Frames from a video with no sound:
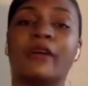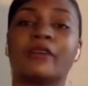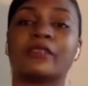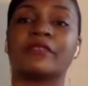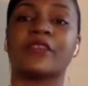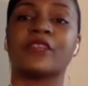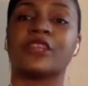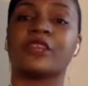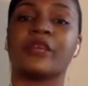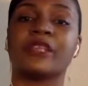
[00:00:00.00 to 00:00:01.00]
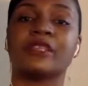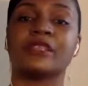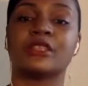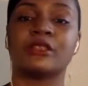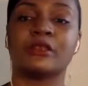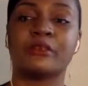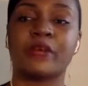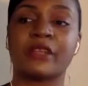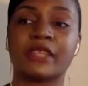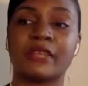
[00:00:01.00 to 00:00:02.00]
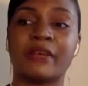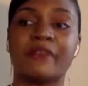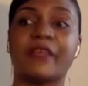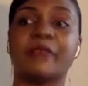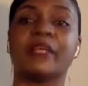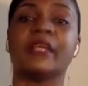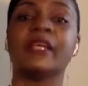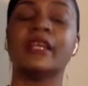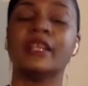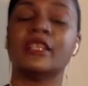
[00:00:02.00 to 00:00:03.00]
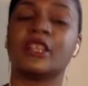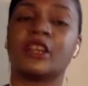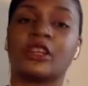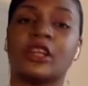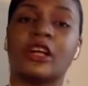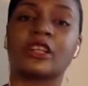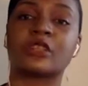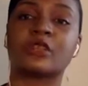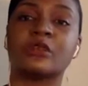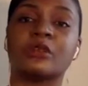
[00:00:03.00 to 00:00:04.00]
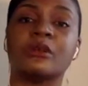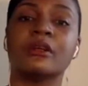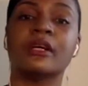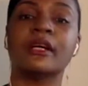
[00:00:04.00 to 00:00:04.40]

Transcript: I was the first generation person in my family to go to law school.